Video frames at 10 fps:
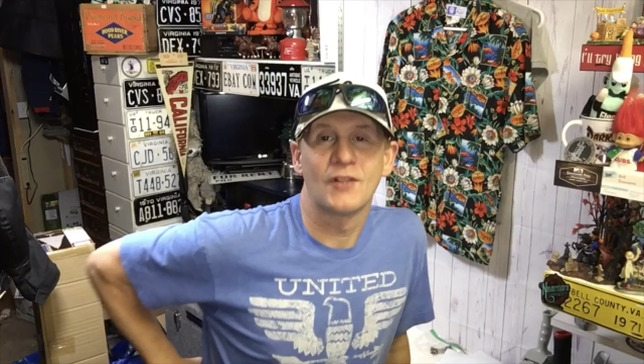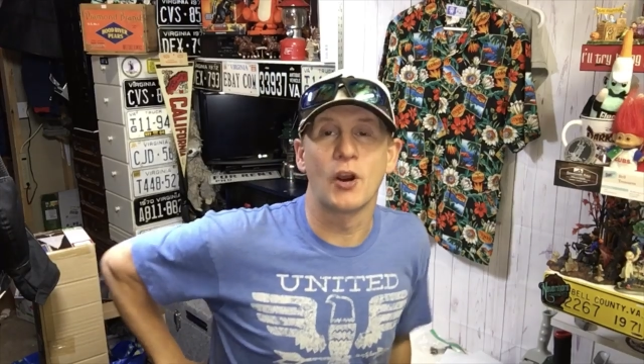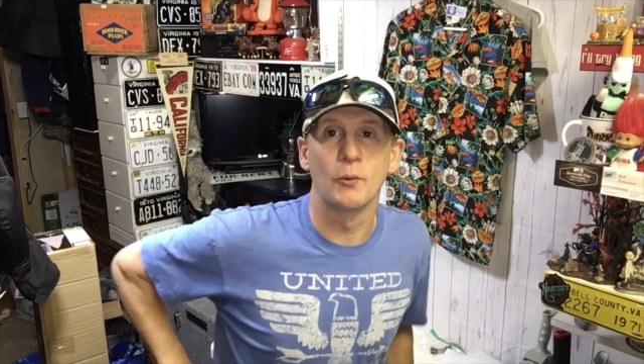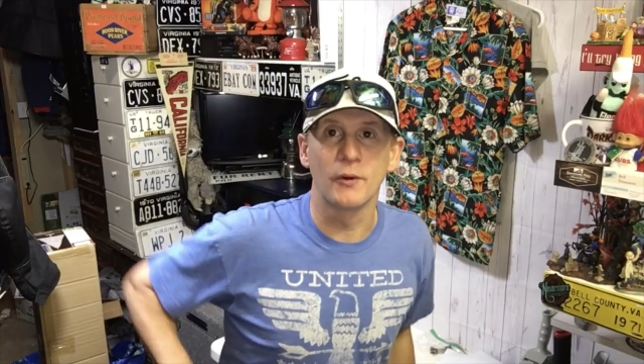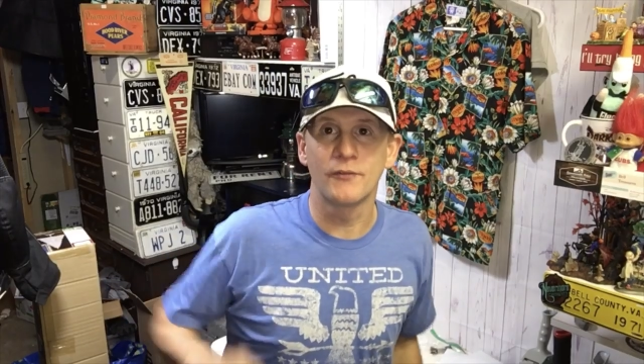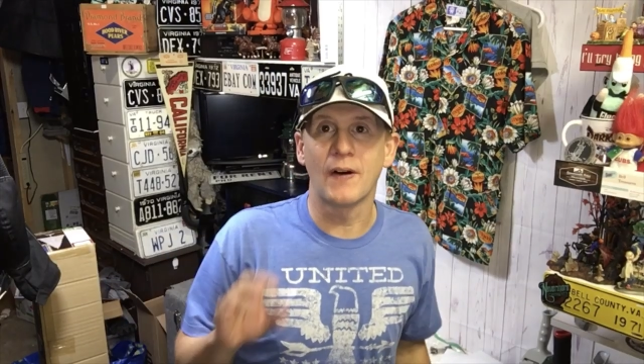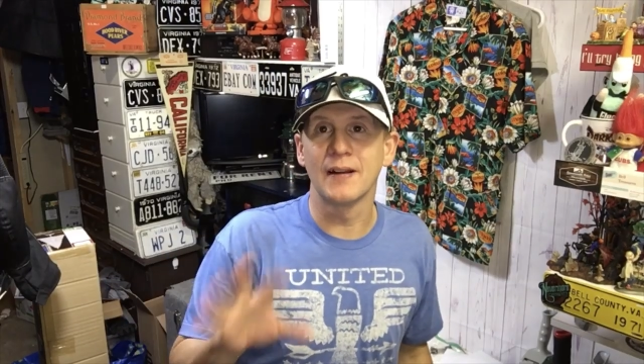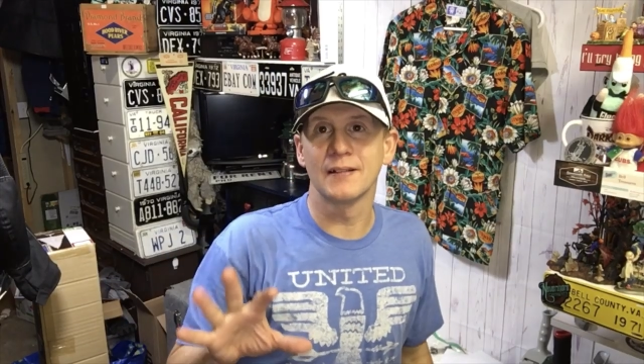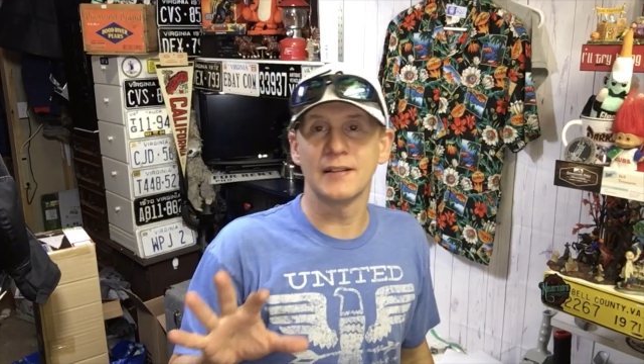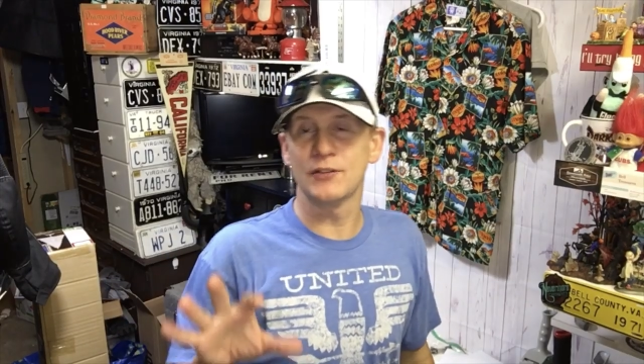All right, we're
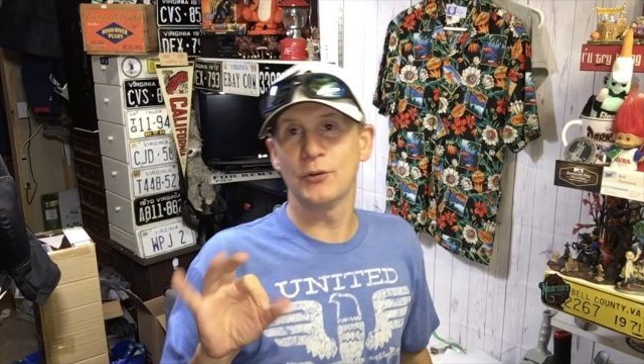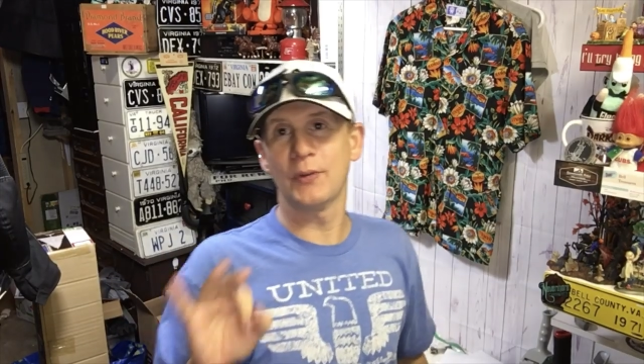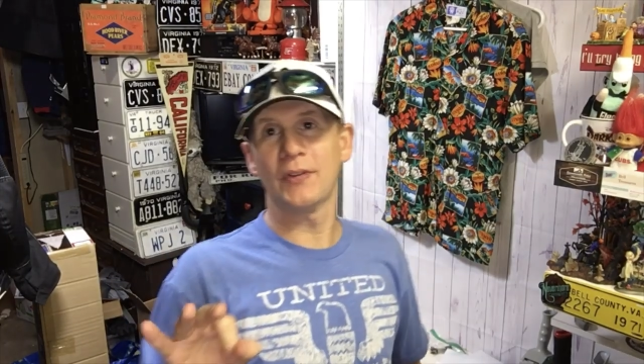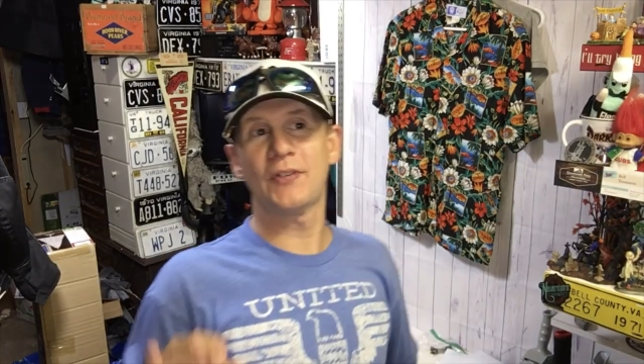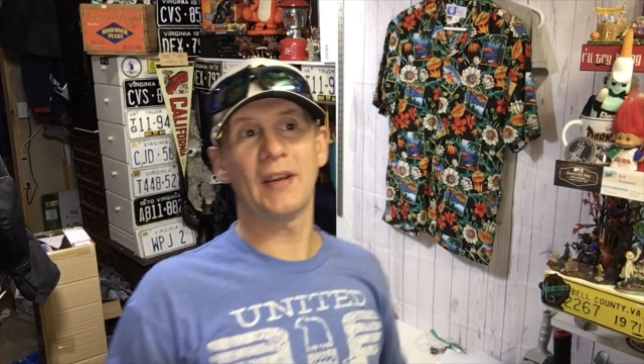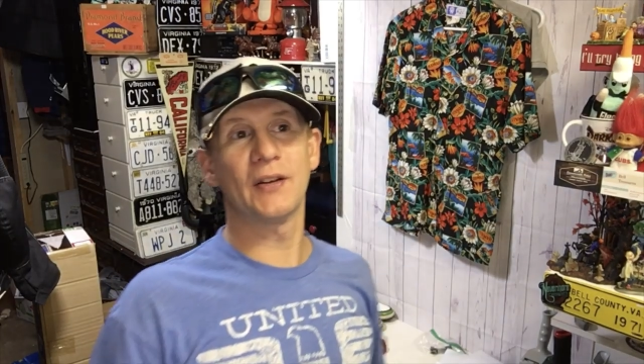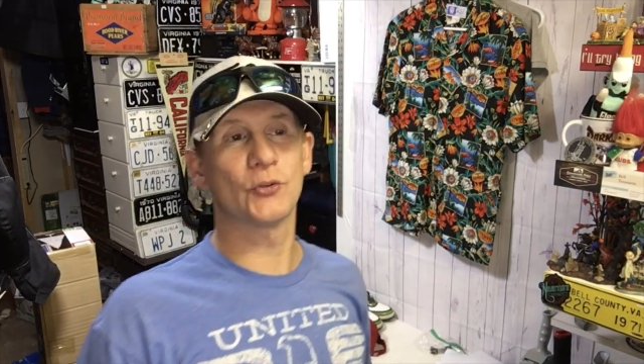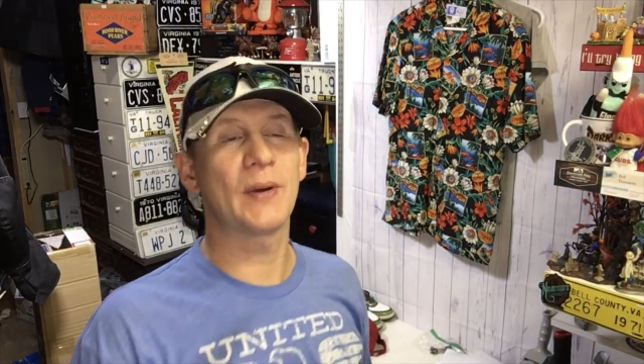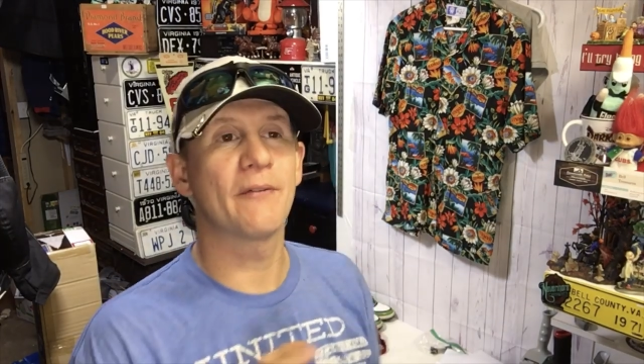finally to the sales.